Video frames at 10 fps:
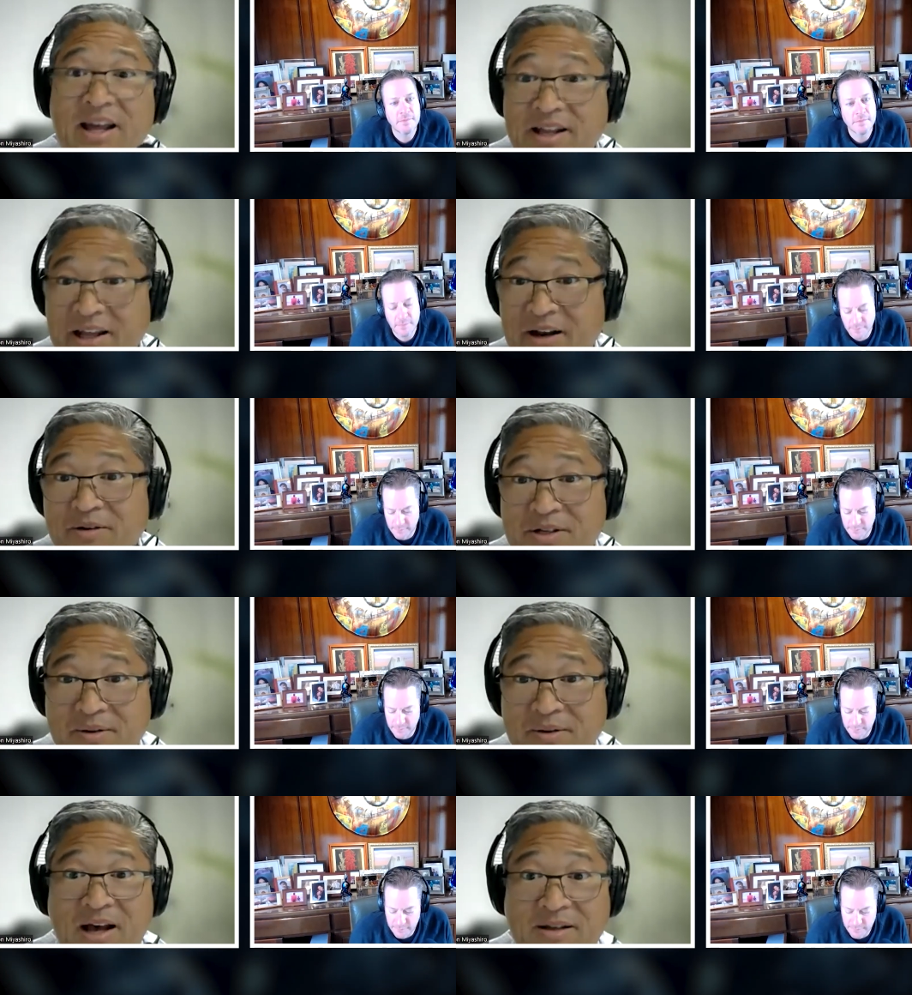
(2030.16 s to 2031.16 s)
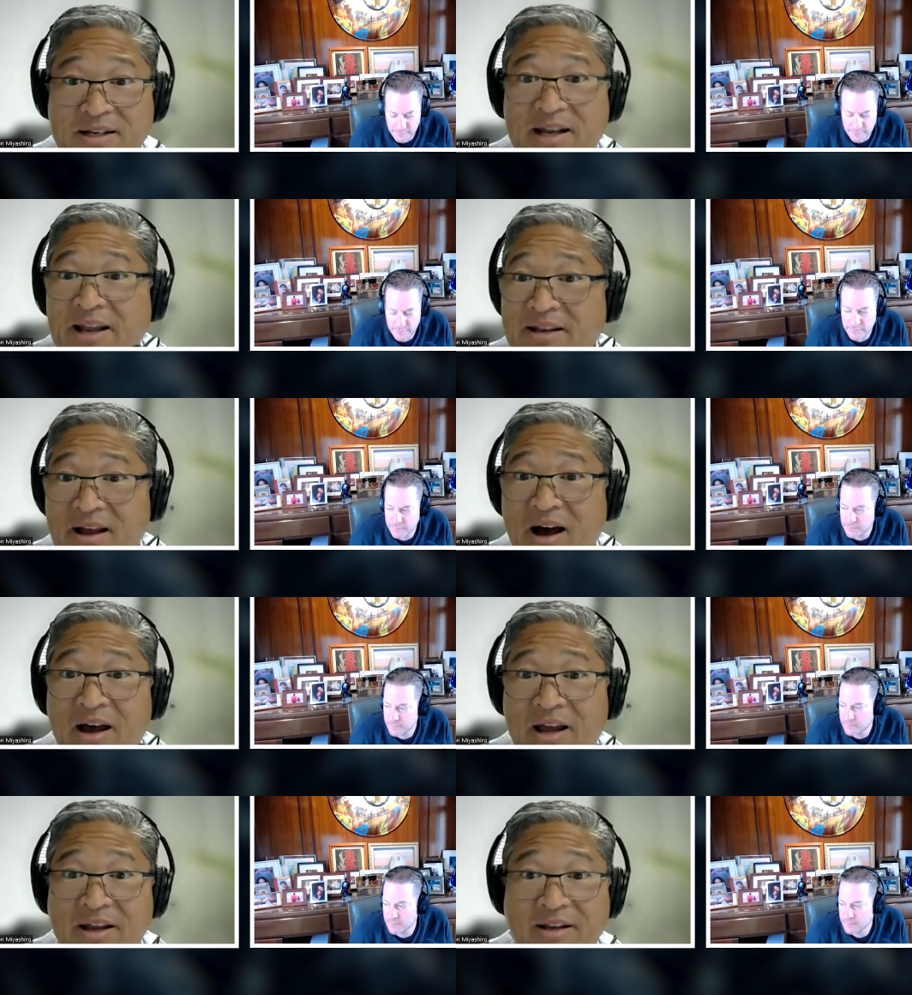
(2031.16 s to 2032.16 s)
Speaker 1: You know, 2008 and
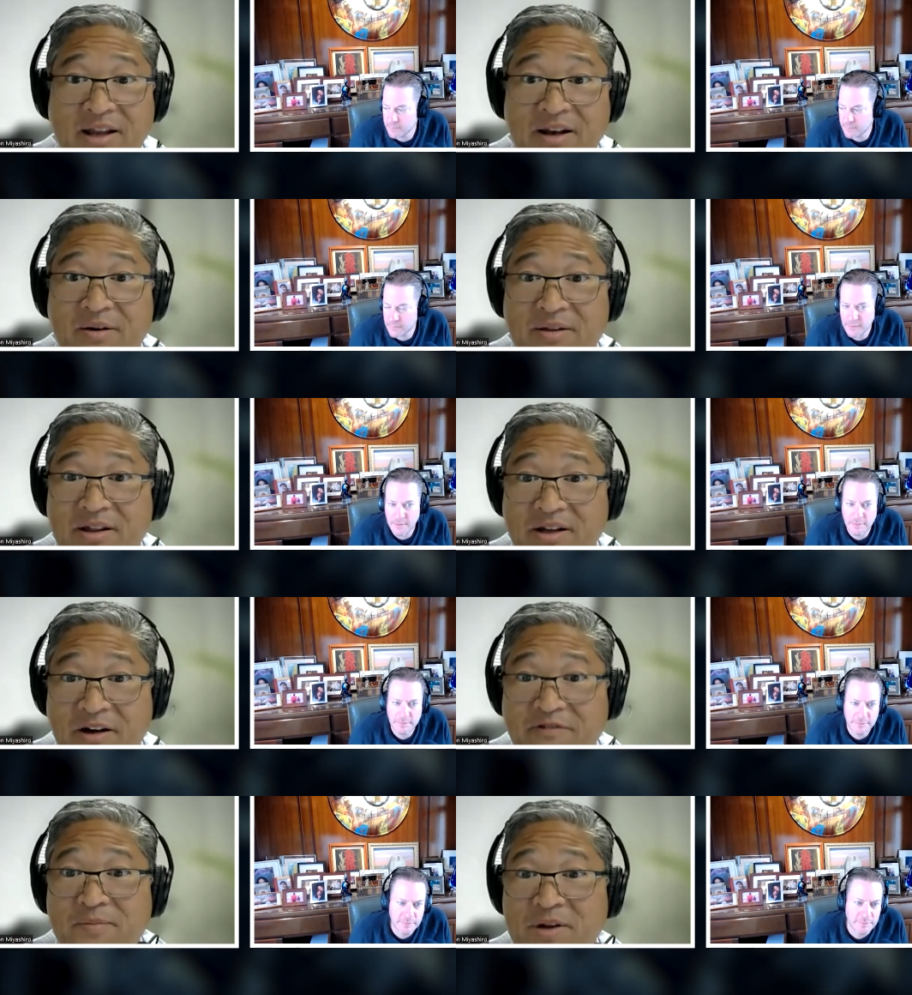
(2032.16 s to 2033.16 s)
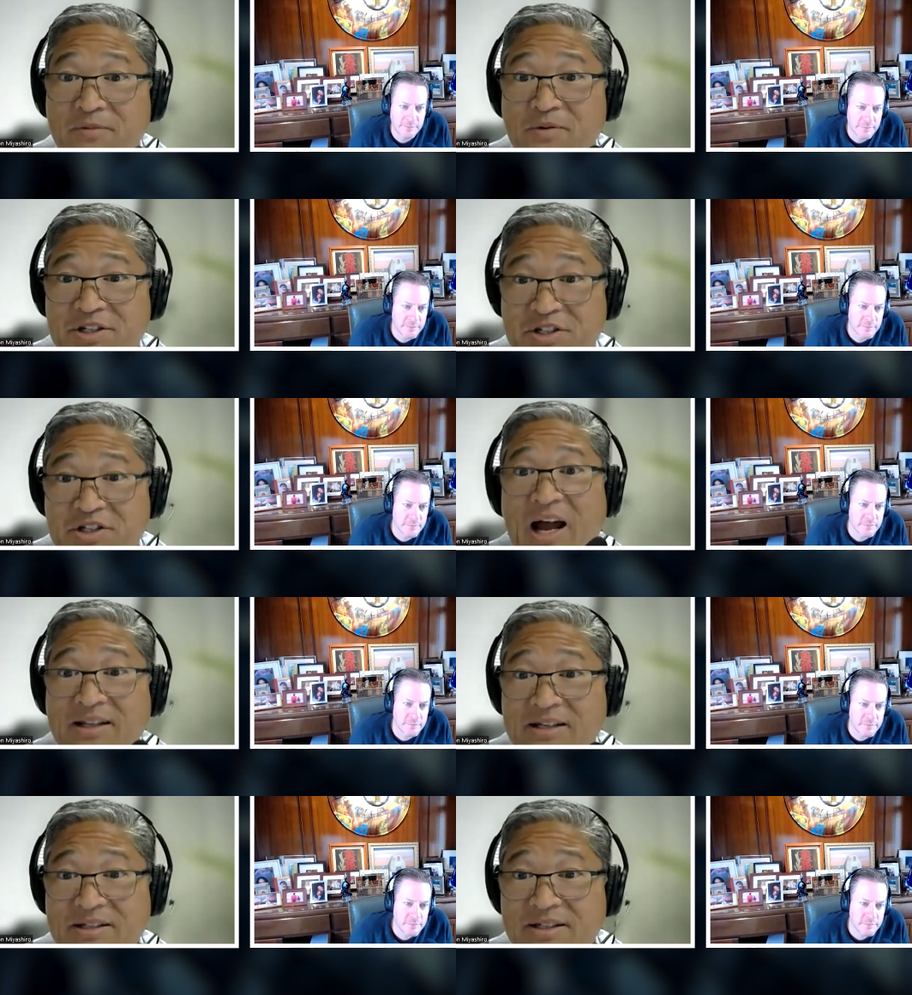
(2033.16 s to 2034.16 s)
9, you know, the government was
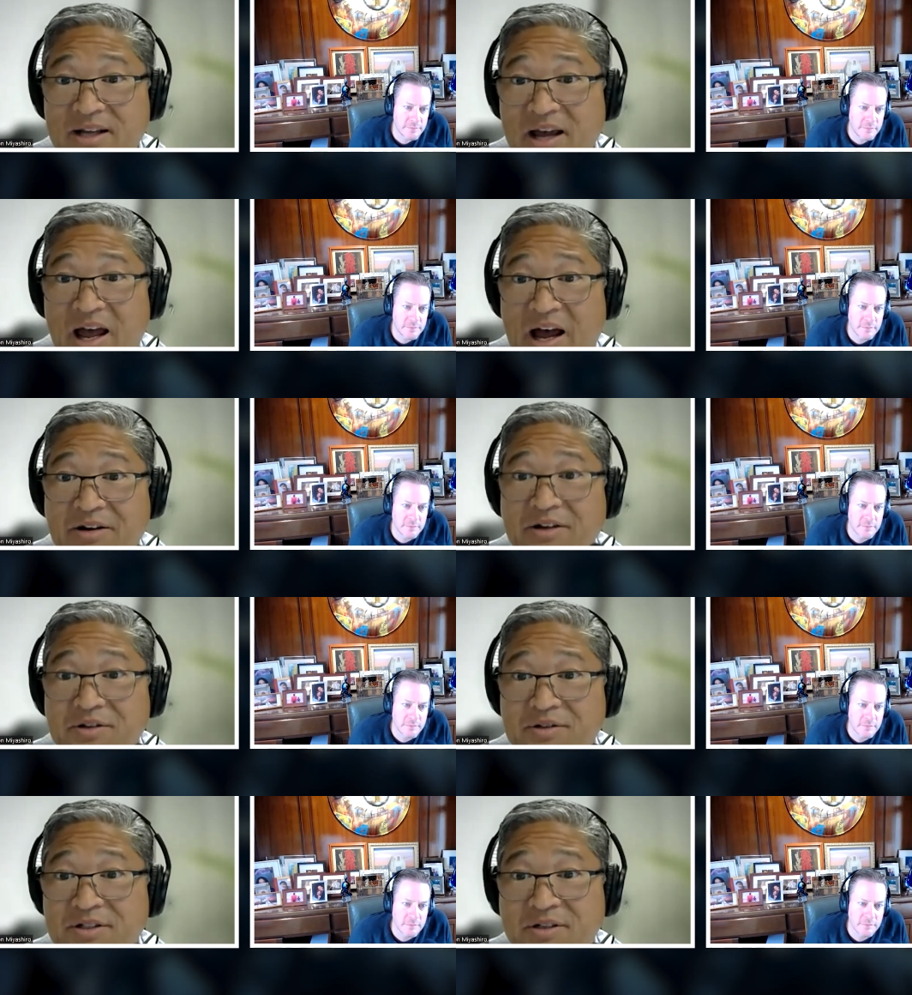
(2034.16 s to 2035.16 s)
challenged to how do you,